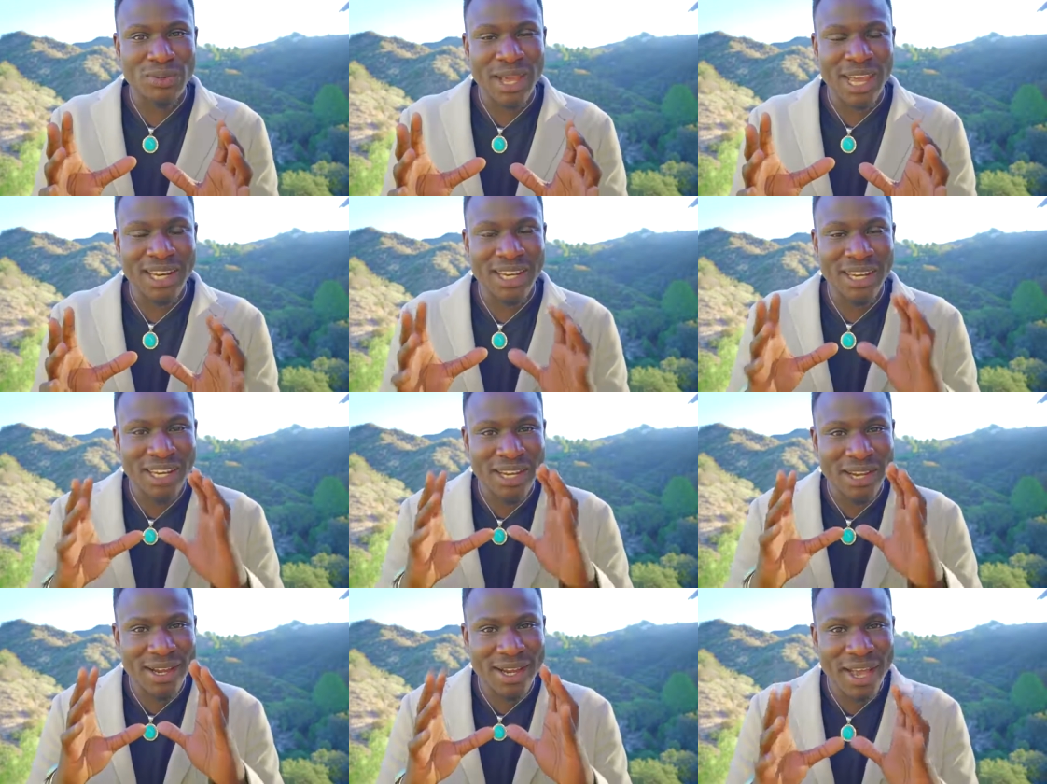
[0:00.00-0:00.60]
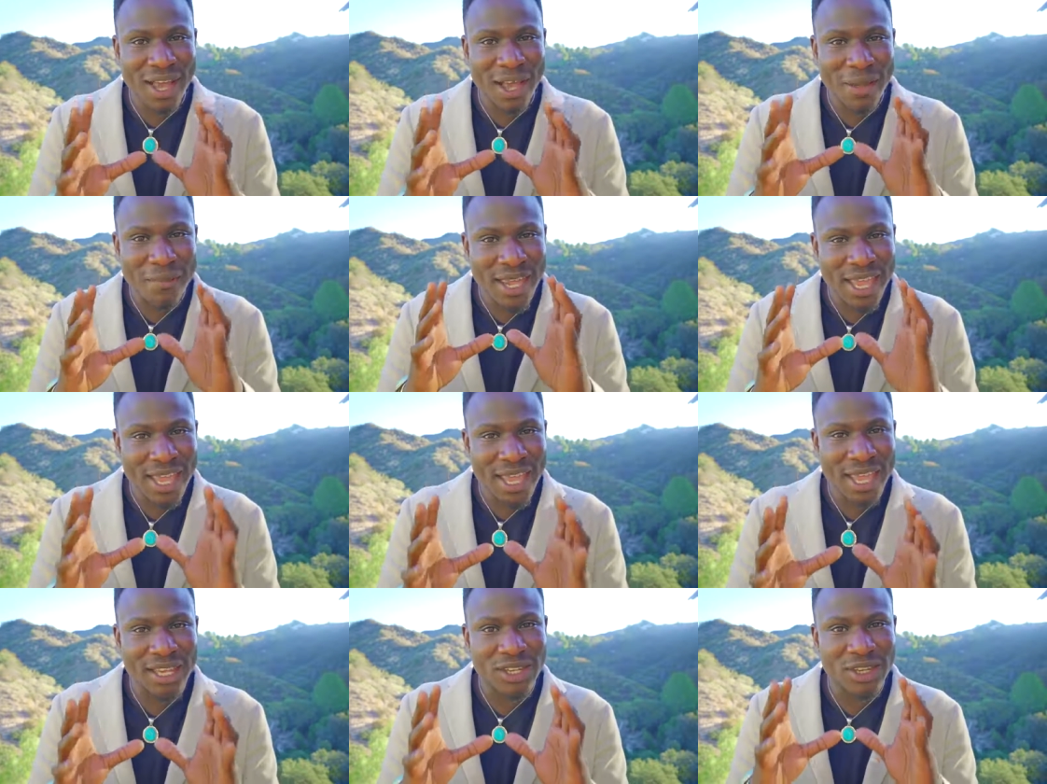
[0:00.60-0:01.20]
I didn't come
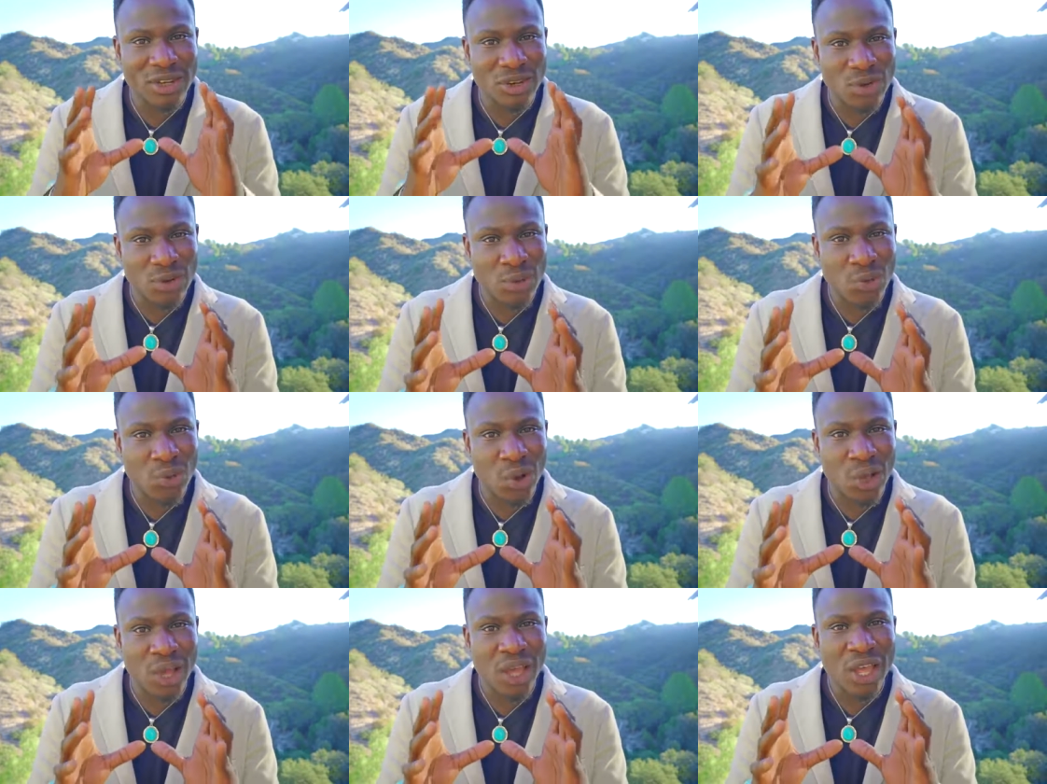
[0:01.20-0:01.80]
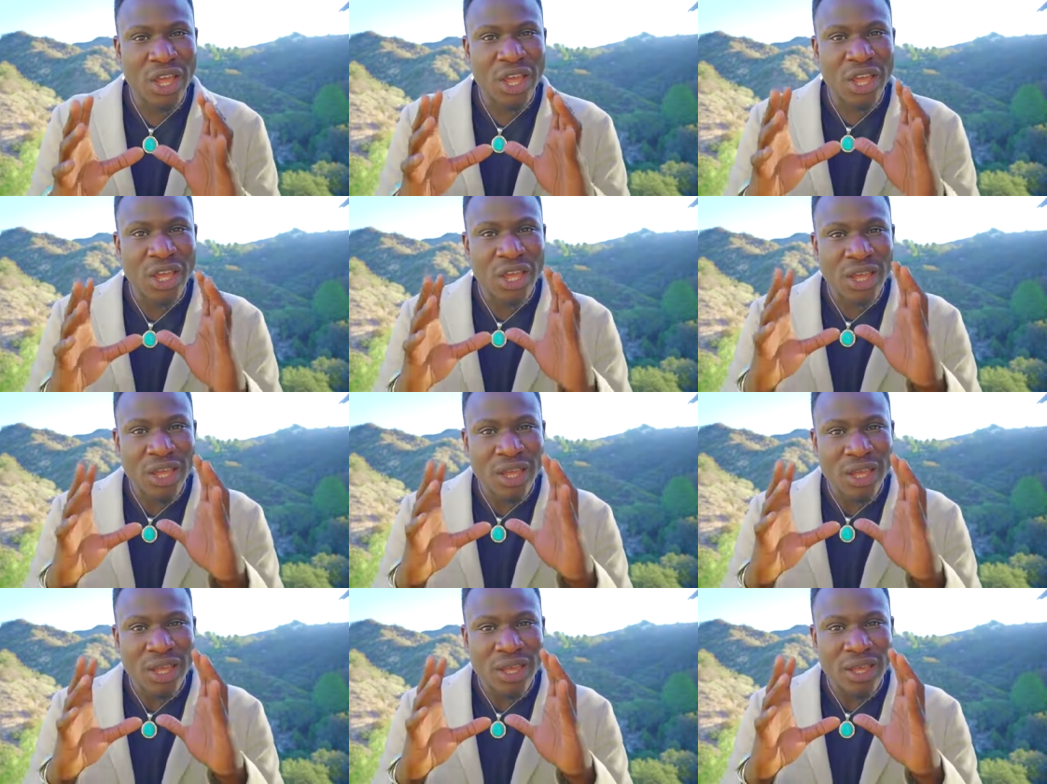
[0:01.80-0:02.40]
here to do what
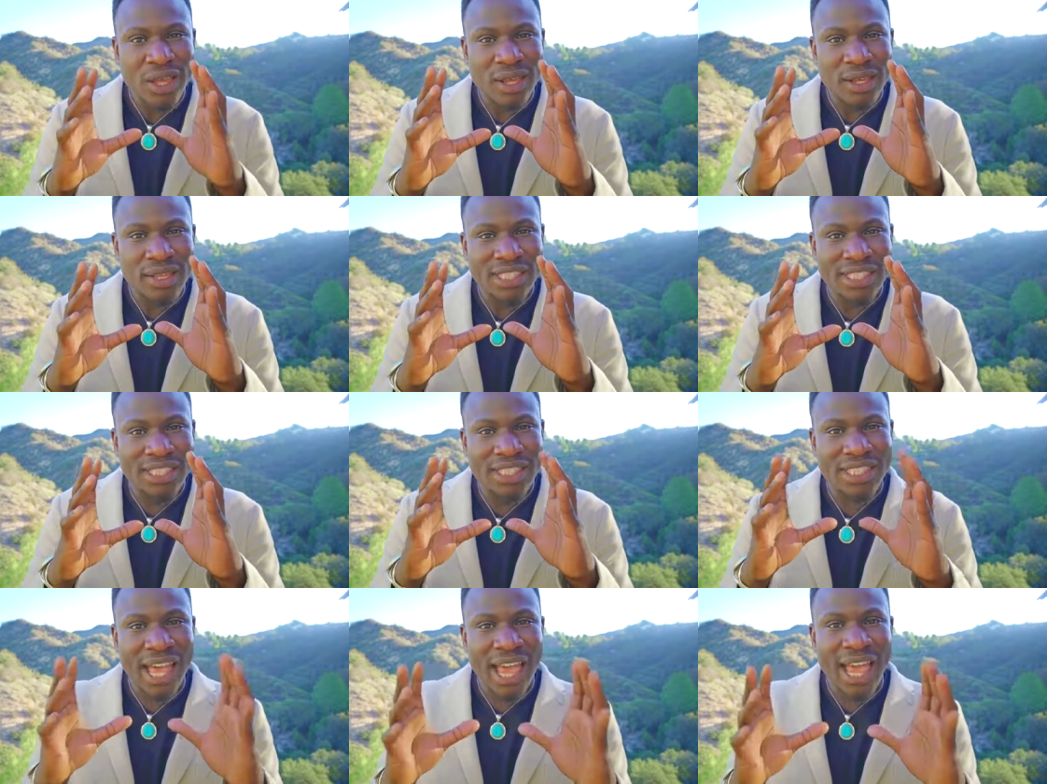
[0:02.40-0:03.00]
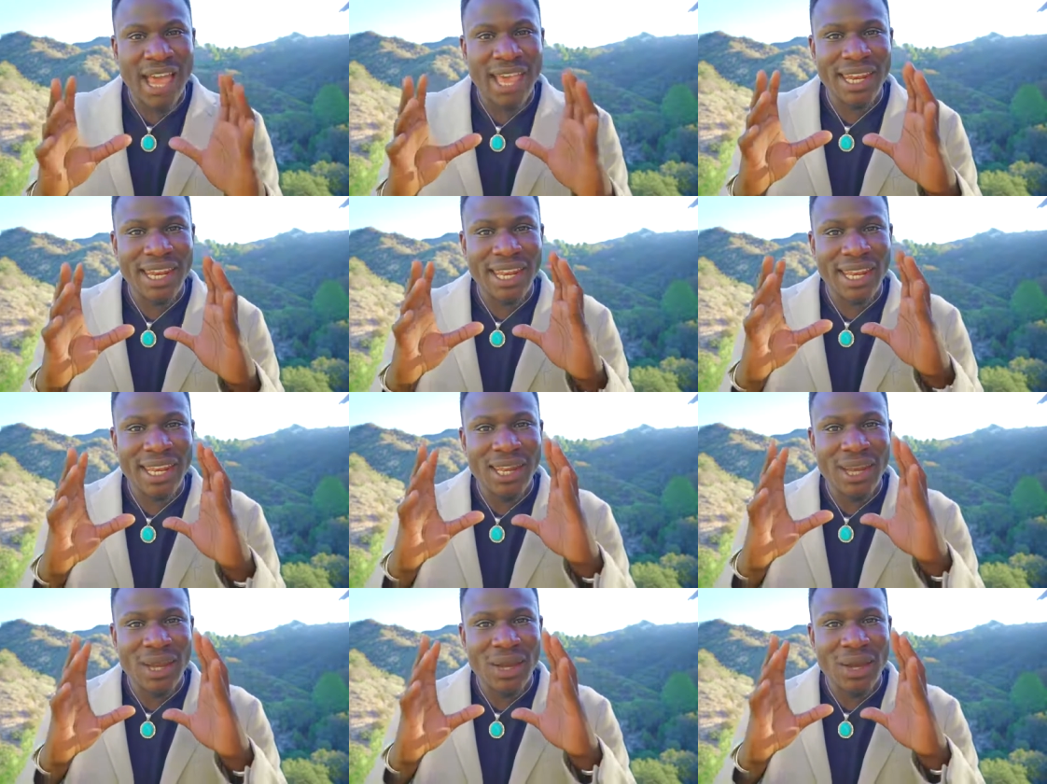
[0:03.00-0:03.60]

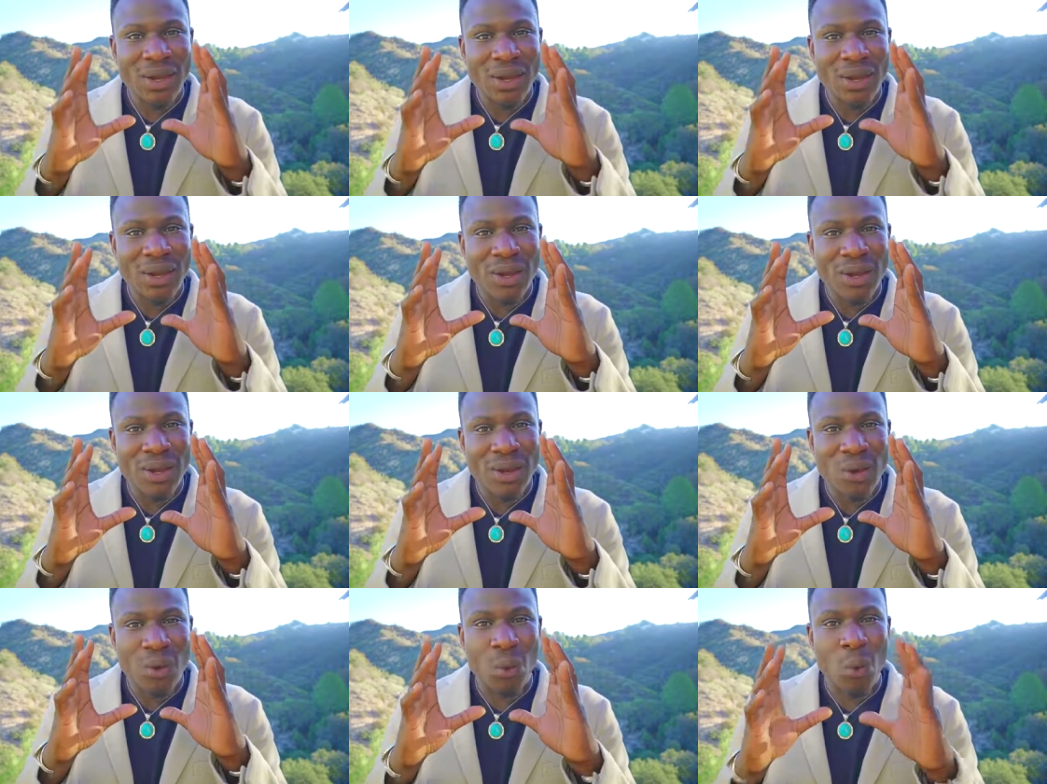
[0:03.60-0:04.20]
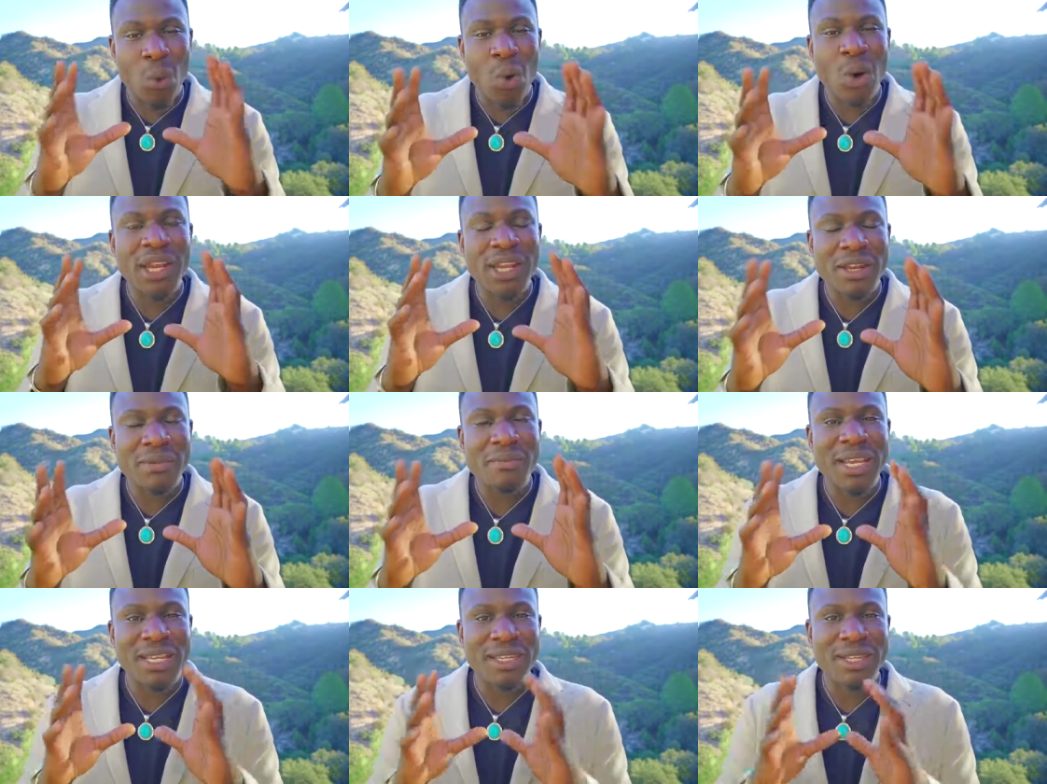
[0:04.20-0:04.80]
society
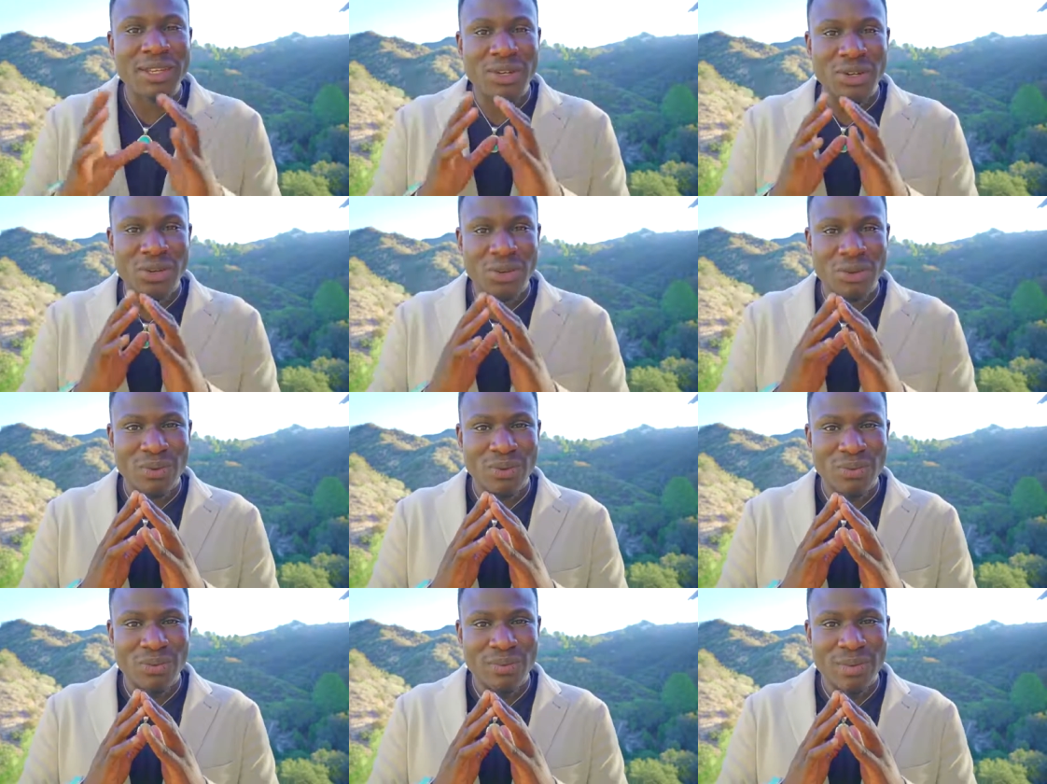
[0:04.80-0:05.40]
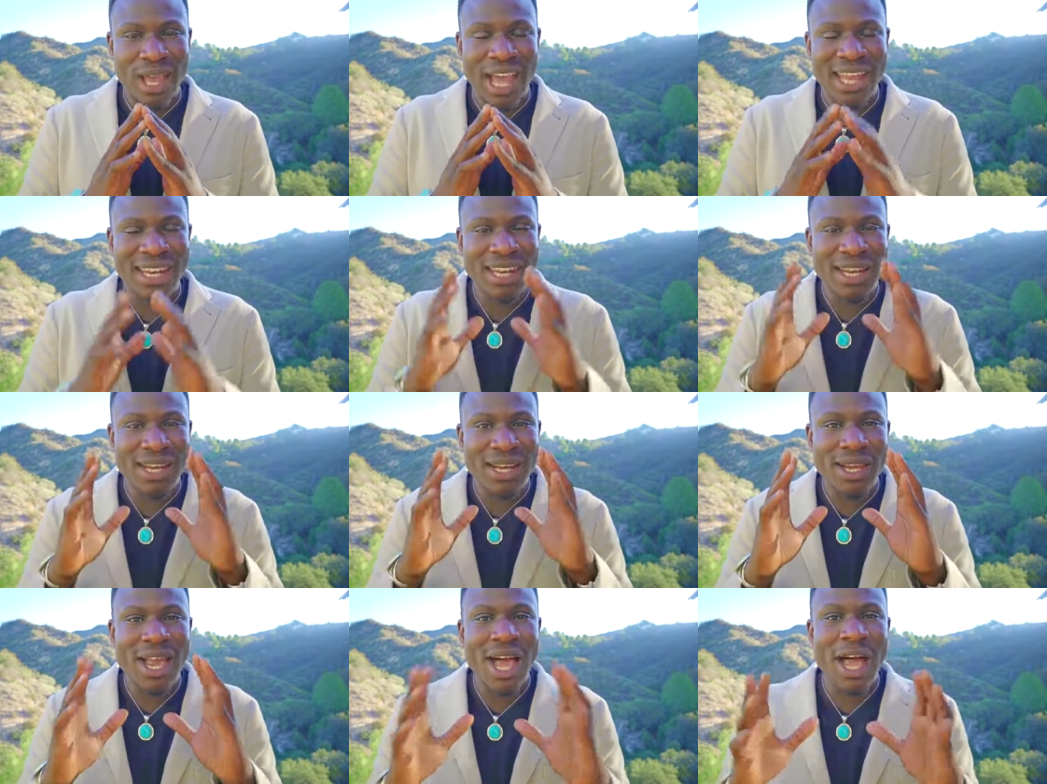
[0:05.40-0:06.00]
wanted me to do. I
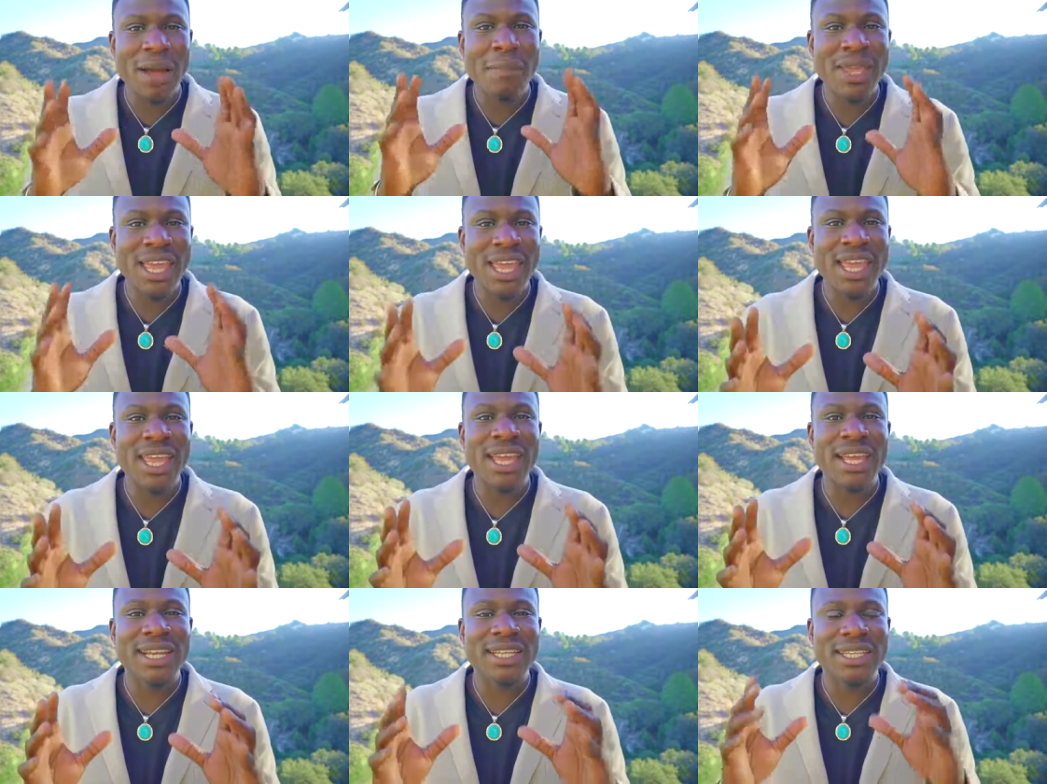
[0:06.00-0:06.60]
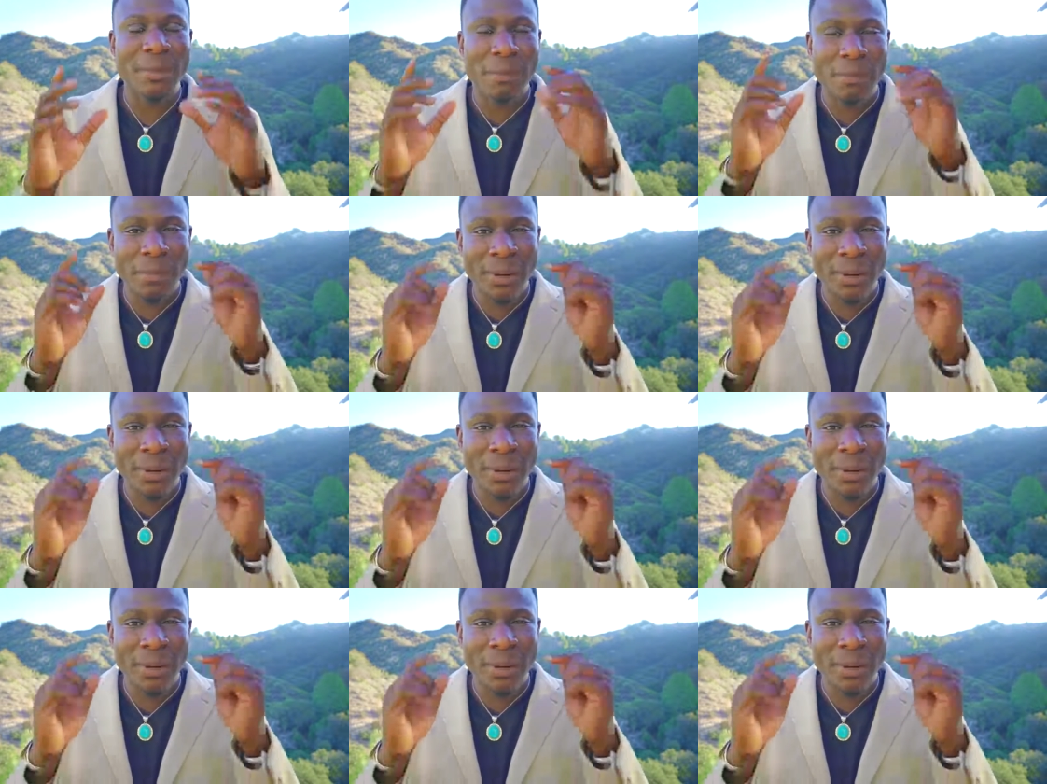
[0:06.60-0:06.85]
didn't come here to